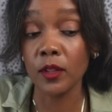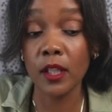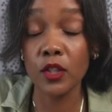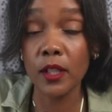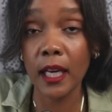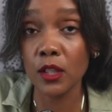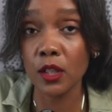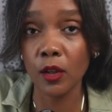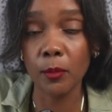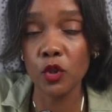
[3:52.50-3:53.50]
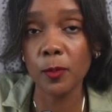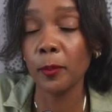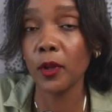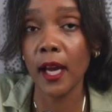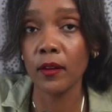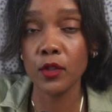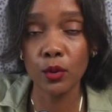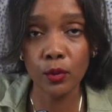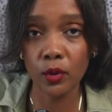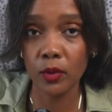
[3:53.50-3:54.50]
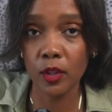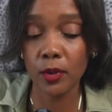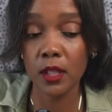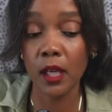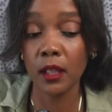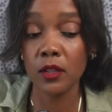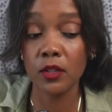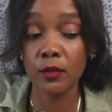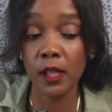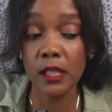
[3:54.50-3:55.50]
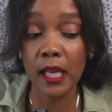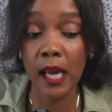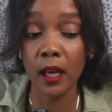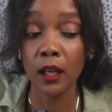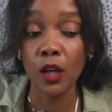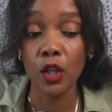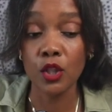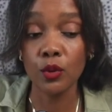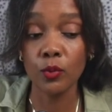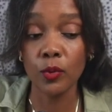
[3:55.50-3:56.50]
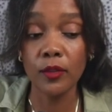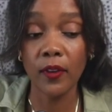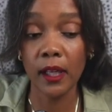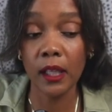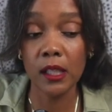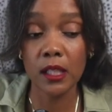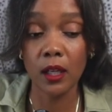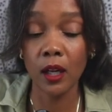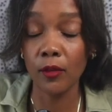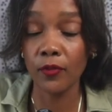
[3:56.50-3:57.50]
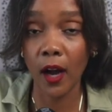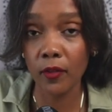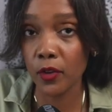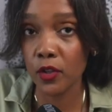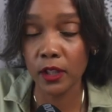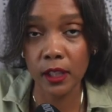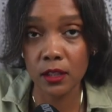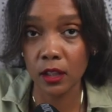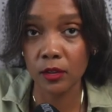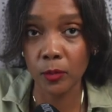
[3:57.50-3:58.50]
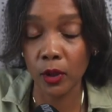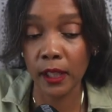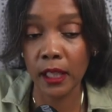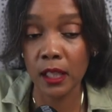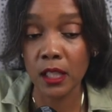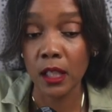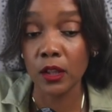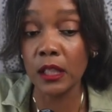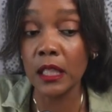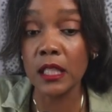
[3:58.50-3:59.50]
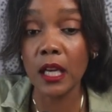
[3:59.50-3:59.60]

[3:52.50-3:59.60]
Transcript: Because you guys know most people have 2 to 3% interest rates, and to refinance a $500,000 mortgage, the